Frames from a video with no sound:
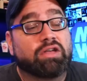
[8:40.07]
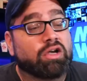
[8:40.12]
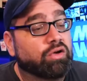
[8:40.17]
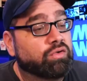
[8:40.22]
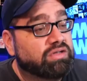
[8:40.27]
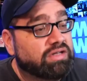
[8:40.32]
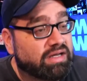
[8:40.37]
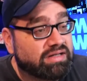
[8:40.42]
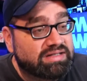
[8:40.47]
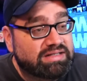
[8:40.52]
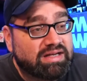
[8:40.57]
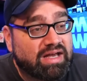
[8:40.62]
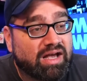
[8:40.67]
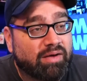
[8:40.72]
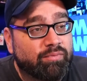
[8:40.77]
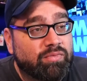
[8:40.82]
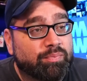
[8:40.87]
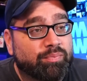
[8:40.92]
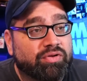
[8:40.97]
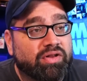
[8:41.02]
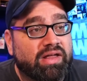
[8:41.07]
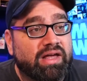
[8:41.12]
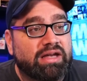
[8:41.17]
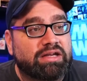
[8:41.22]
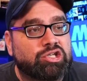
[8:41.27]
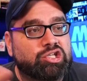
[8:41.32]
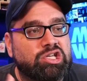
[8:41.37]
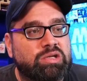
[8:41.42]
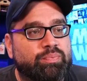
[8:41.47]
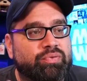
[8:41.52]
though, does come to
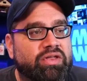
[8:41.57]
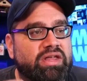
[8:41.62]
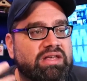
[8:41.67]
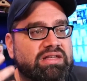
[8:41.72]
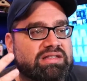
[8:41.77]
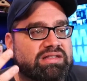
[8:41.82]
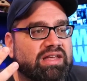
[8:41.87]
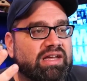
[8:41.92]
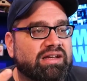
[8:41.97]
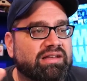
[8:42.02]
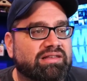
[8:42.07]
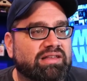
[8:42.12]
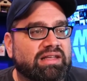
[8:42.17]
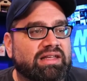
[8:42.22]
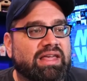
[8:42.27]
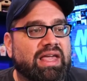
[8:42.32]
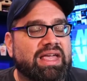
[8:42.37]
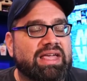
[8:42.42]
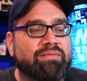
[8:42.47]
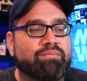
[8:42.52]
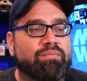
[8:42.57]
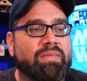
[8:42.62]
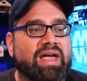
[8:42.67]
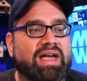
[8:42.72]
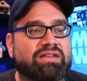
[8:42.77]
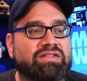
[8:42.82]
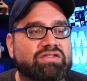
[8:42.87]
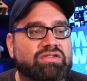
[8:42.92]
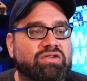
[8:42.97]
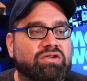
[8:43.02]
play. She plays like the game
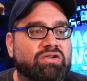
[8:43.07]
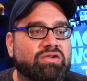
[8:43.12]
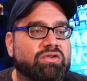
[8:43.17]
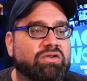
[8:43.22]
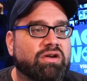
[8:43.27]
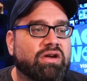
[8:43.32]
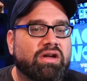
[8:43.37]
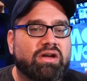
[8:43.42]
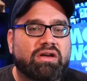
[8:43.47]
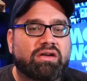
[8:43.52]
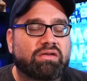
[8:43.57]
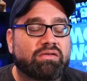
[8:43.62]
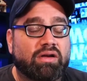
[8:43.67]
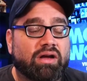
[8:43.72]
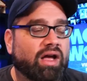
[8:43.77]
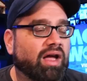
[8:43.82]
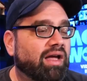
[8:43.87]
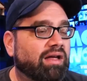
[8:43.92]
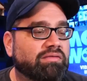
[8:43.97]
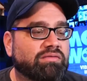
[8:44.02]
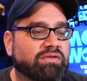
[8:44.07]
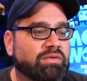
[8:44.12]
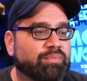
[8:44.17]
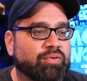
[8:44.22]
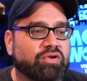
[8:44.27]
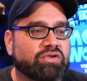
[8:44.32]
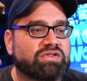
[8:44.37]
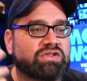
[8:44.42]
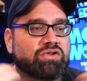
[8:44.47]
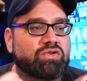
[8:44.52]
master, the
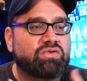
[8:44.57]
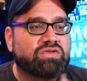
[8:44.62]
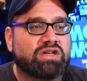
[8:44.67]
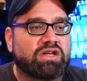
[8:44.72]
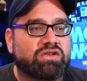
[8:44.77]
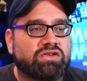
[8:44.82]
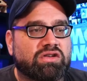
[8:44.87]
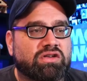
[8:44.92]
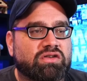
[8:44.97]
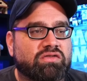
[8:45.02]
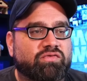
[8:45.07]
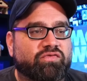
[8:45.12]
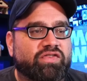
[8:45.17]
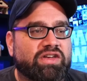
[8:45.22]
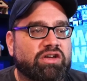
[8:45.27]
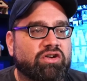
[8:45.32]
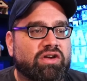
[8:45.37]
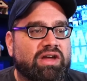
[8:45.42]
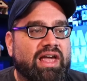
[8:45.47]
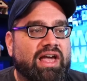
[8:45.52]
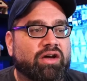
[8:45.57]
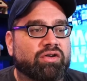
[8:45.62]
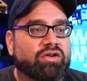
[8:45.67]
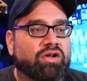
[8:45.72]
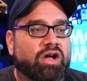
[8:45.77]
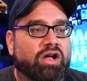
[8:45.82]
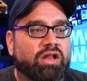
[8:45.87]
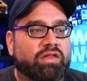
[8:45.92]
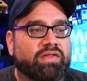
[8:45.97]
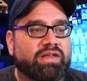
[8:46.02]
person who's figuring out
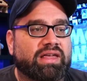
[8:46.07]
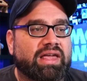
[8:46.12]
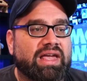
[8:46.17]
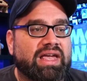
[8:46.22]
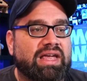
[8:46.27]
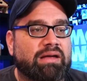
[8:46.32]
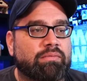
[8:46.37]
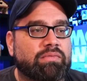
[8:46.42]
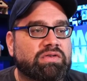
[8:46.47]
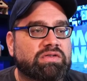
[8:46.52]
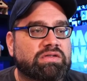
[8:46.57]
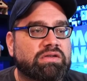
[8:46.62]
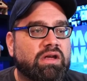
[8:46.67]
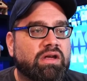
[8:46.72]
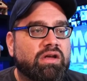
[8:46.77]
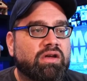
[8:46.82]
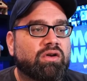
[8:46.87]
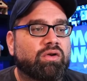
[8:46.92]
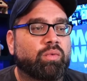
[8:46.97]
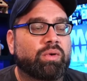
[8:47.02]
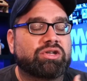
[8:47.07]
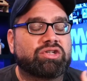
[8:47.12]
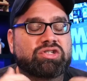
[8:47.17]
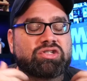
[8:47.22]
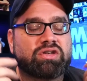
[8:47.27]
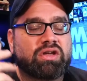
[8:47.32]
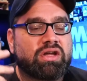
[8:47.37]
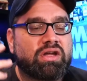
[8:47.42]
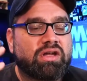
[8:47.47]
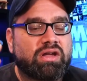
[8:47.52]
all the games,
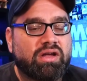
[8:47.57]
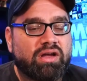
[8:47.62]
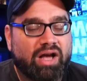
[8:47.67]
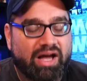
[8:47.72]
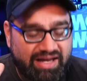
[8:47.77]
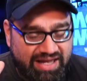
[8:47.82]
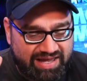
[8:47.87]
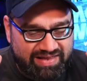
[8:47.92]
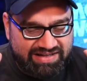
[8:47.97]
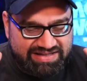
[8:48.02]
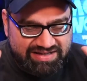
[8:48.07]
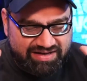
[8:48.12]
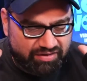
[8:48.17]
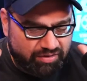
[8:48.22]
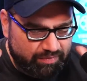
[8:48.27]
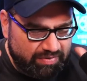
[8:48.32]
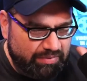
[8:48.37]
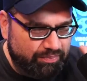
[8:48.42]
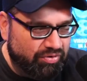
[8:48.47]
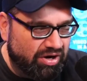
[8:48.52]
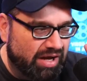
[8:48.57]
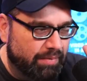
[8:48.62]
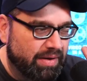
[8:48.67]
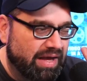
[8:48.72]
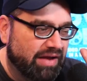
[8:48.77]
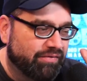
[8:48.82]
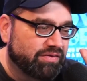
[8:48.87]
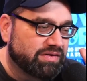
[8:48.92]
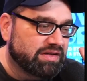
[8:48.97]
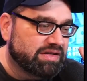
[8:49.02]
which, again, that's another big problem
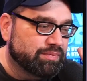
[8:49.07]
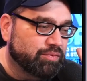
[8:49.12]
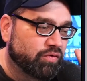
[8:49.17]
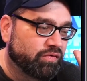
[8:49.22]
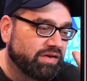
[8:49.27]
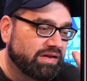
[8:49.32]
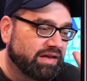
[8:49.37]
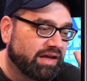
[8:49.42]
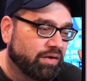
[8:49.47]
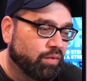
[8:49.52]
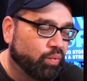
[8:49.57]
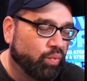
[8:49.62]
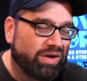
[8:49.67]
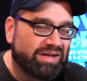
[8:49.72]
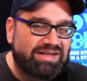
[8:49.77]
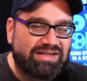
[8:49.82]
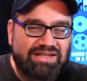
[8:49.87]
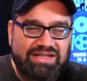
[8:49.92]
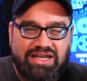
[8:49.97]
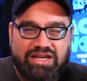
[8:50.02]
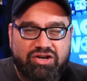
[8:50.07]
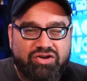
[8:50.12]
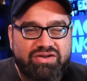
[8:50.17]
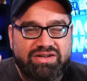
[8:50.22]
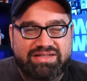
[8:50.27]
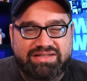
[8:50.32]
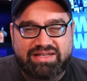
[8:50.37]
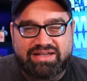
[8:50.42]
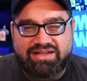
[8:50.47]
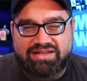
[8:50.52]
I have with this movie. Like, what year
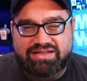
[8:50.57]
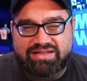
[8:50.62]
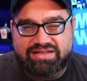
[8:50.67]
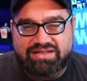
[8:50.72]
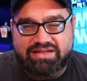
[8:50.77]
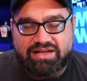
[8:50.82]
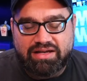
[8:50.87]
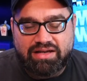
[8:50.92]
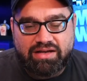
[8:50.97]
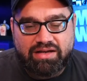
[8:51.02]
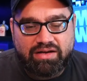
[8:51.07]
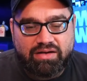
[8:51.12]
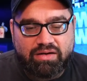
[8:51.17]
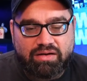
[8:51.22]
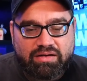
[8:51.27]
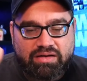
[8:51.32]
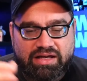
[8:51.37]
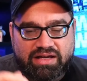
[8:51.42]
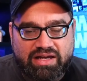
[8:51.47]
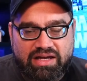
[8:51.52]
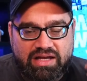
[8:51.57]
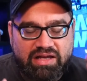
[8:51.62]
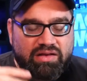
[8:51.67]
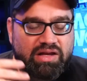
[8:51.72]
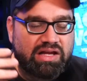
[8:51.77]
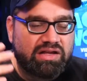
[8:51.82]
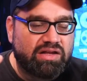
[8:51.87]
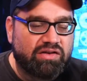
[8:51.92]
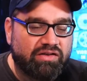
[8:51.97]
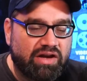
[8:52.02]
is this? Like,
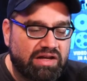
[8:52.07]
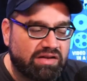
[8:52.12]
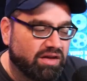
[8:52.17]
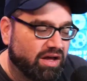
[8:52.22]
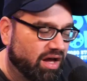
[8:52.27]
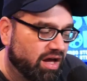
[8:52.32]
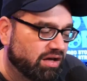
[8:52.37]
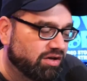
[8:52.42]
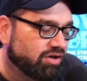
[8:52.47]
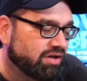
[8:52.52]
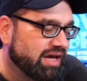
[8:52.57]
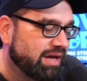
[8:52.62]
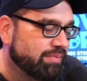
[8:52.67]
in the Hunger